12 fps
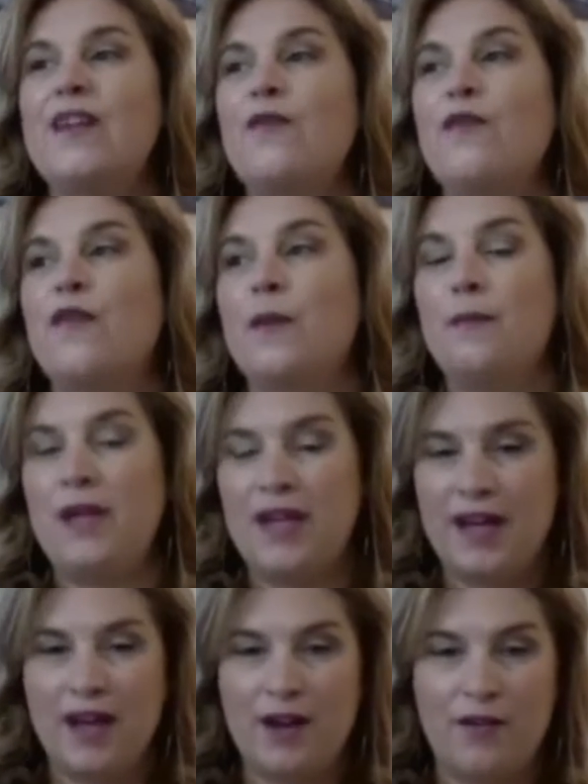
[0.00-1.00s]
For
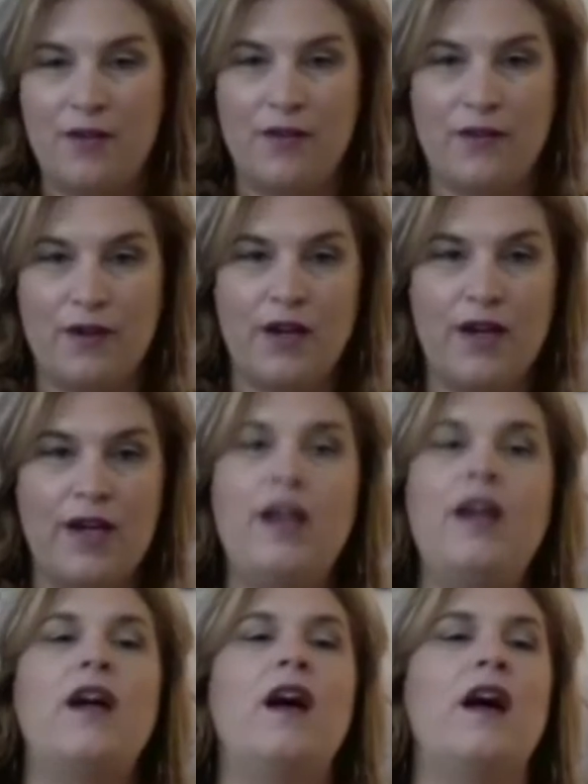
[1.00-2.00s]
me, however,
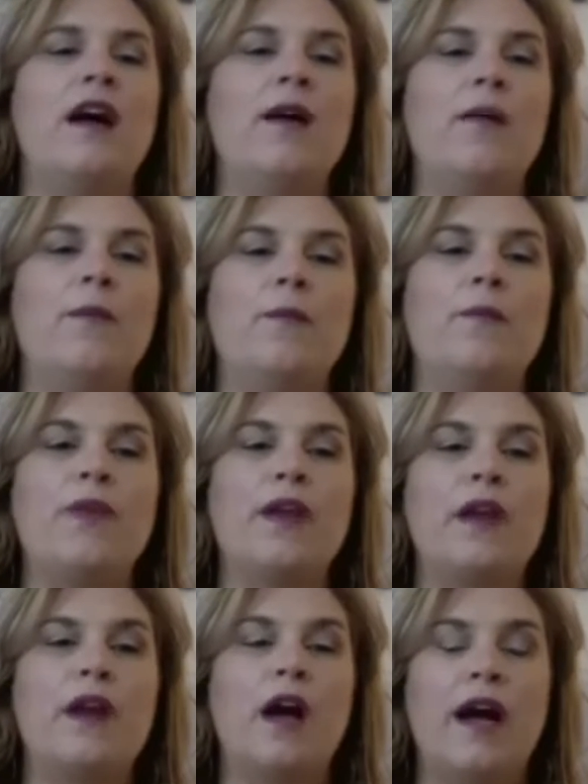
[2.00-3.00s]

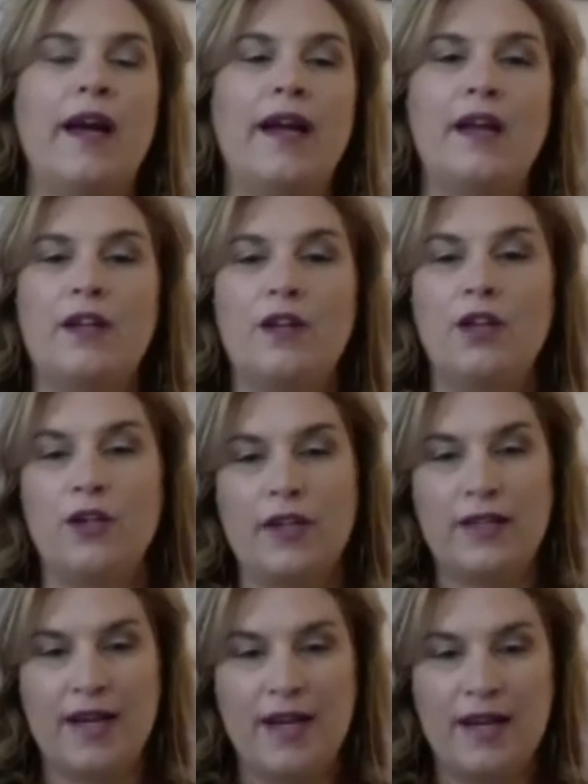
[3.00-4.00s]
I could look
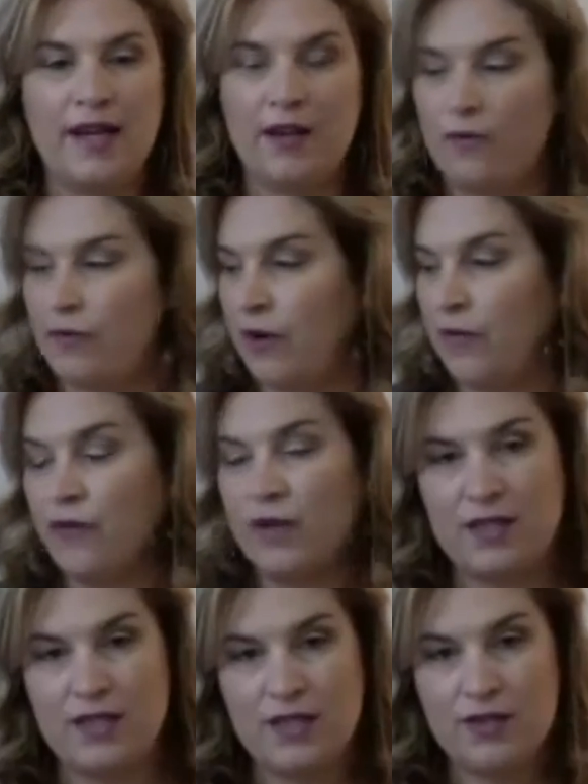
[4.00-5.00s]
at that and
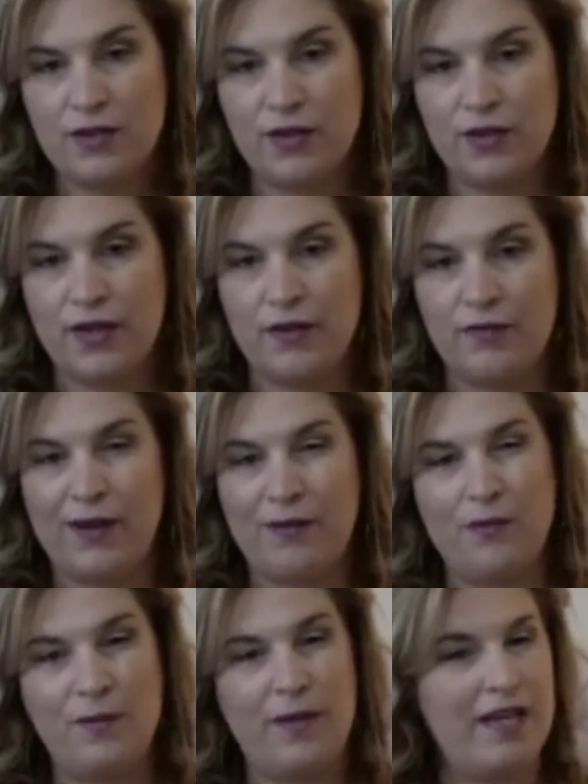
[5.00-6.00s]
reference it so that if
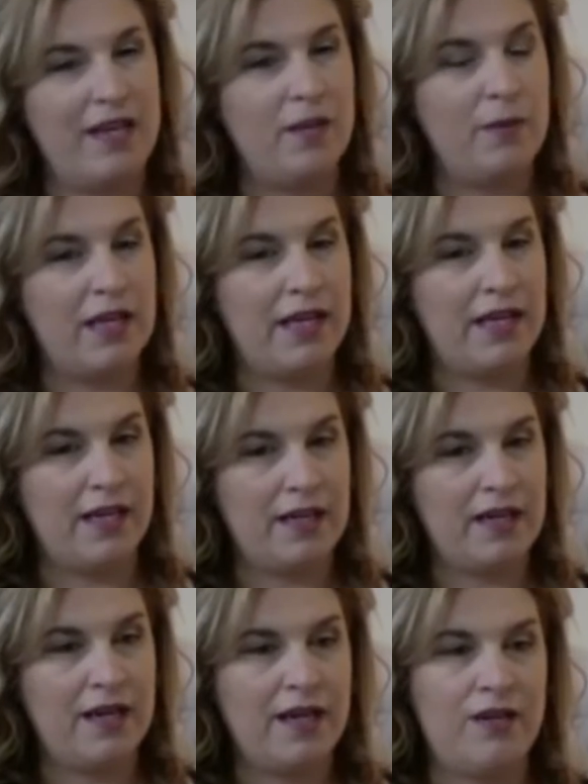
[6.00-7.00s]
I'm making a
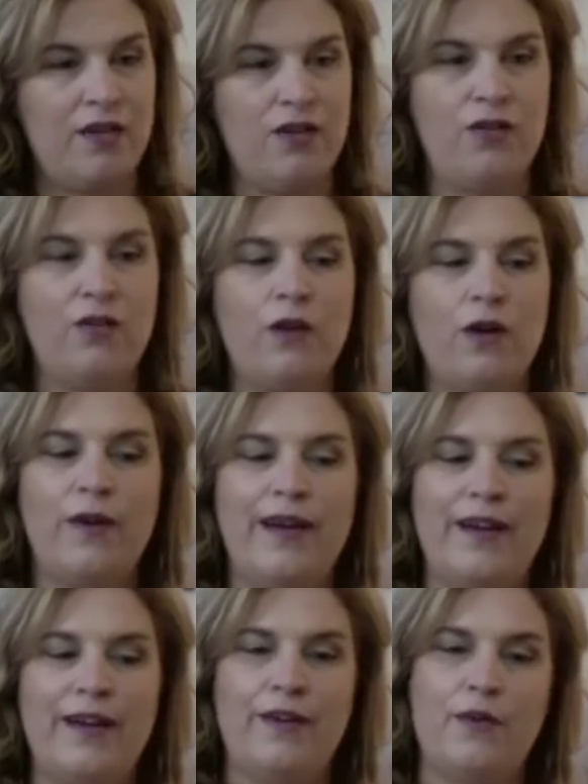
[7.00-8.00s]
plan, I knew, oh,
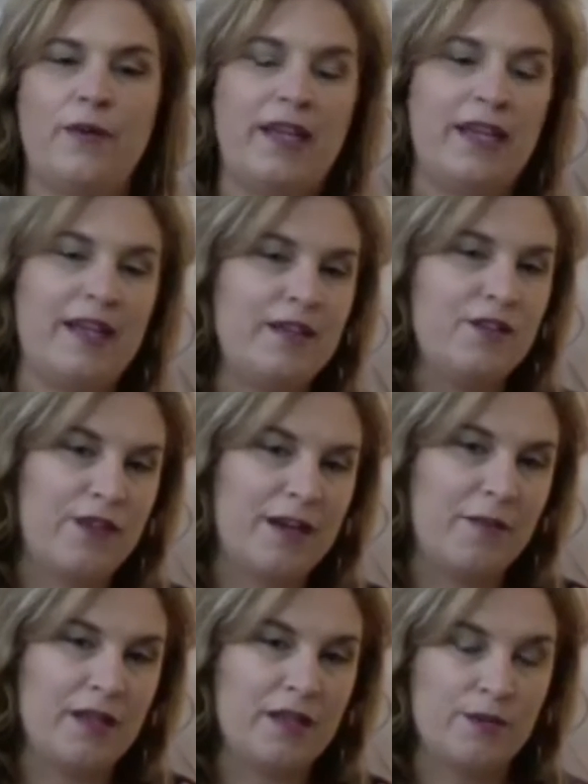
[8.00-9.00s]
wait, nope, I can't do
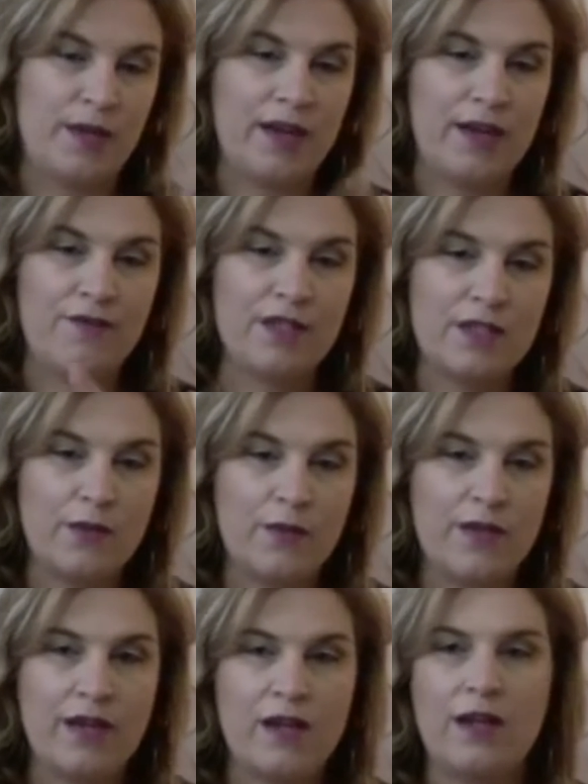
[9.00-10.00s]
that because we have this
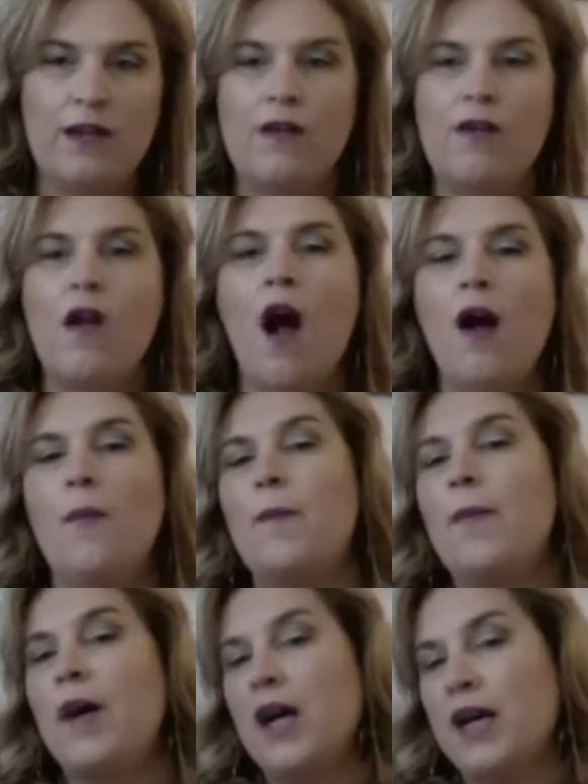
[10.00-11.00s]
going on.
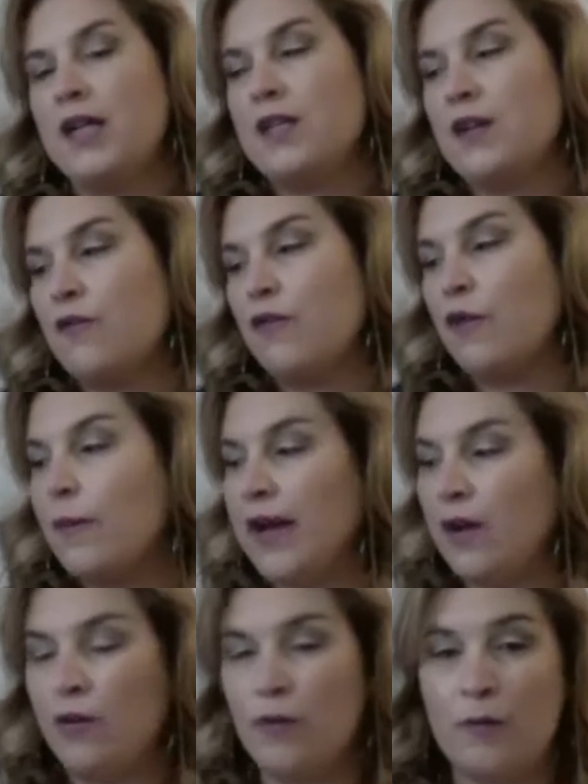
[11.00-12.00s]
But for
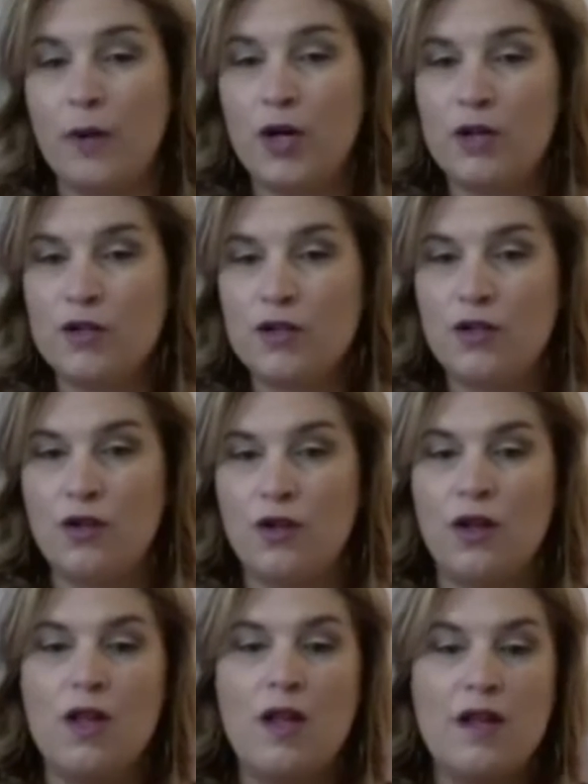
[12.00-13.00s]
own
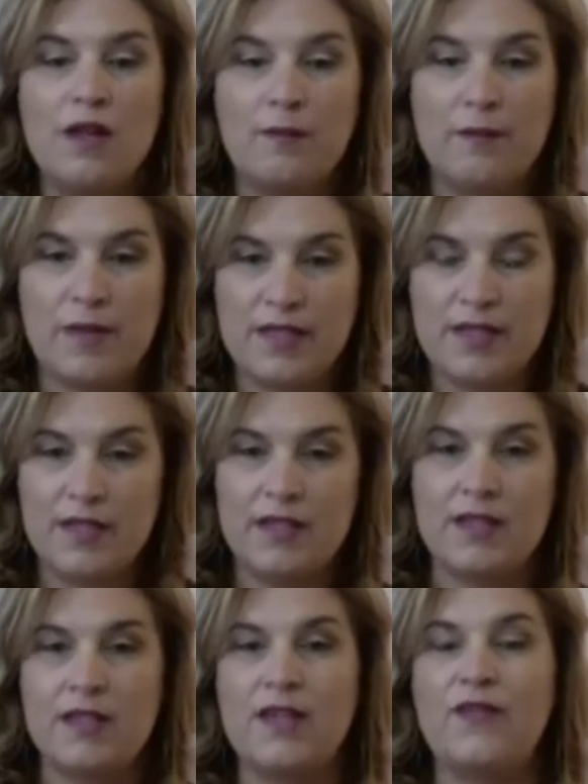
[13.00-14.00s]
personal business
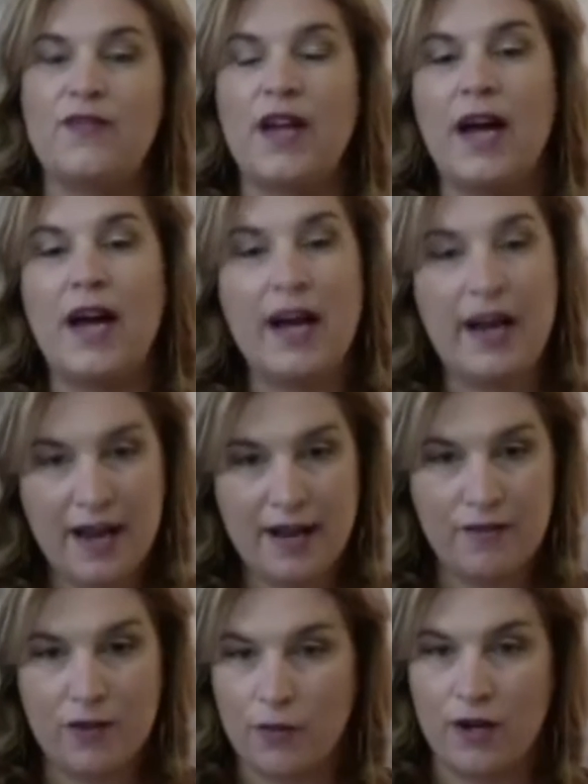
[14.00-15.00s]
and stuff that I
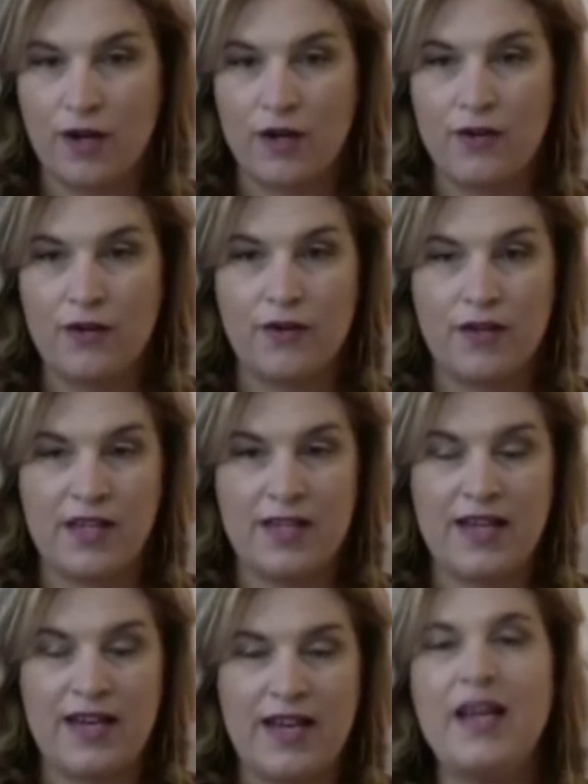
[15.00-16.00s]
have going on during the
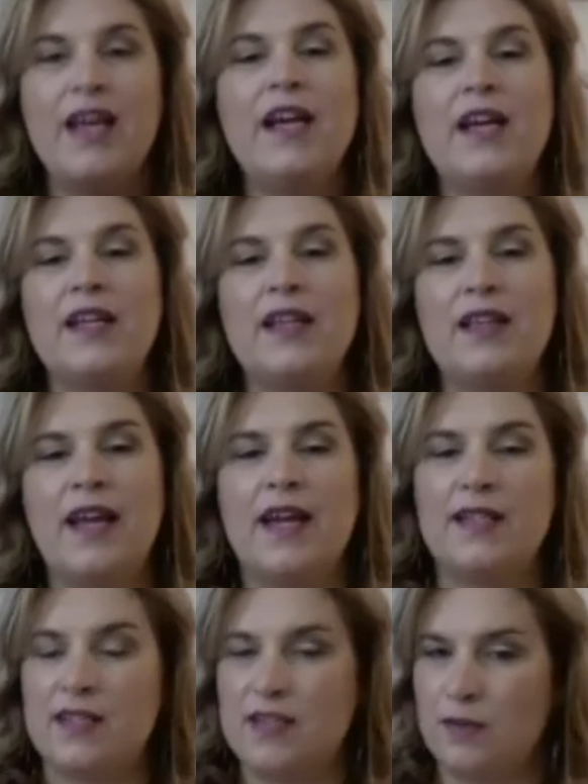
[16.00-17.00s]
day,
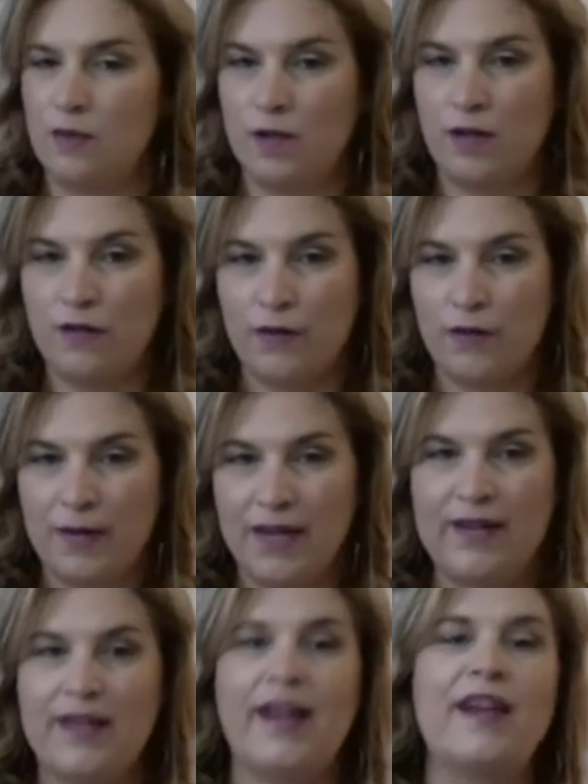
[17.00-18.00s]
that doesn't work for me.
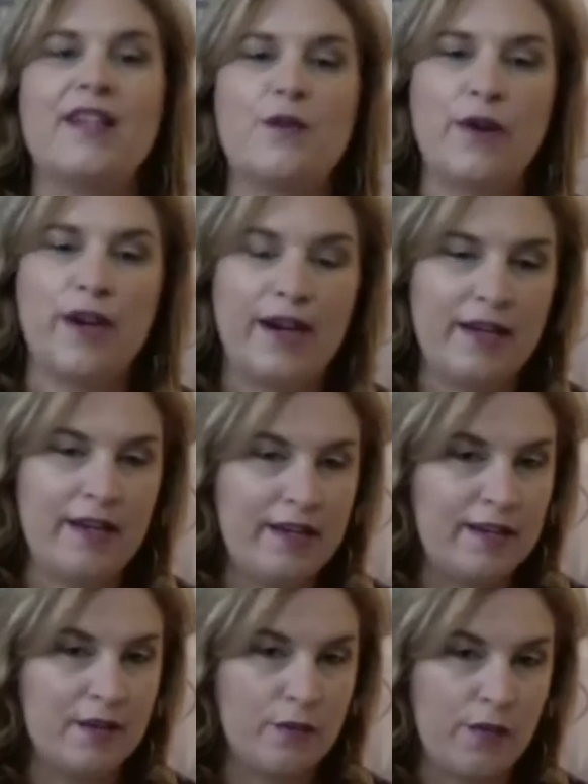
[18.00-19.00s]
That's where I
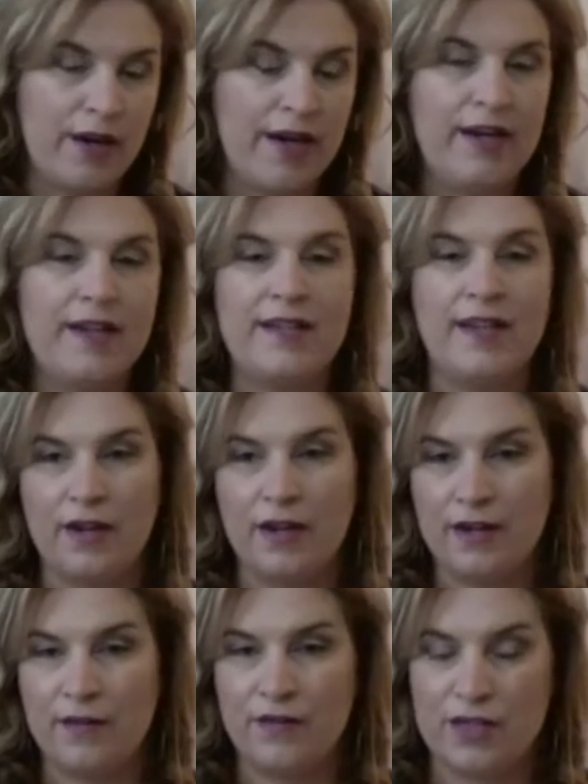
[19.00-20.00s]
need to write it down
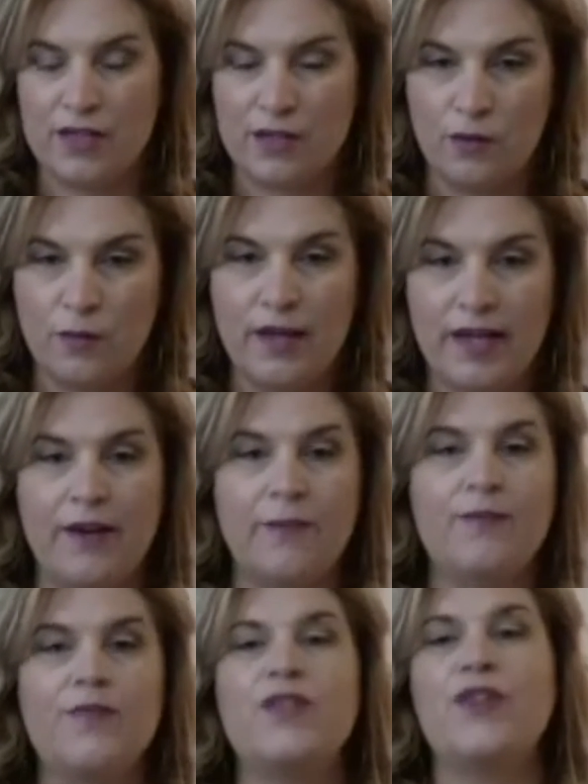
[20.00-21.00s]
on a physical planner.
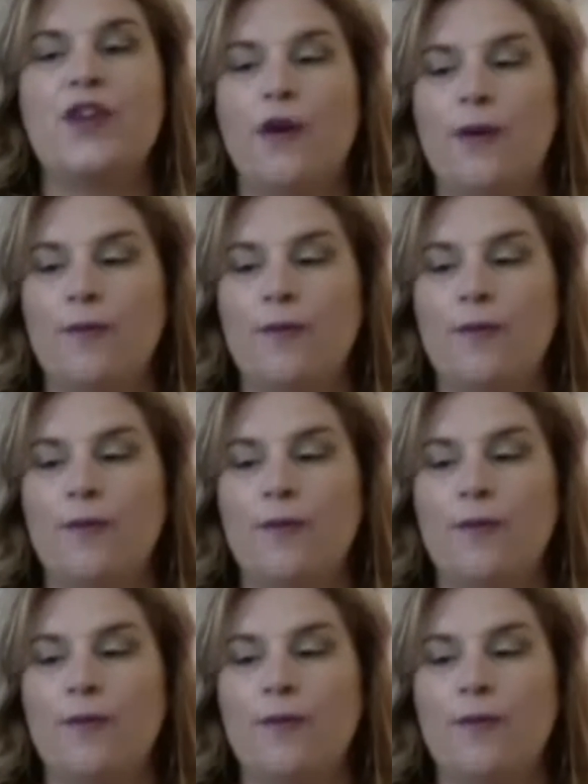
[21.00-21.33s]
So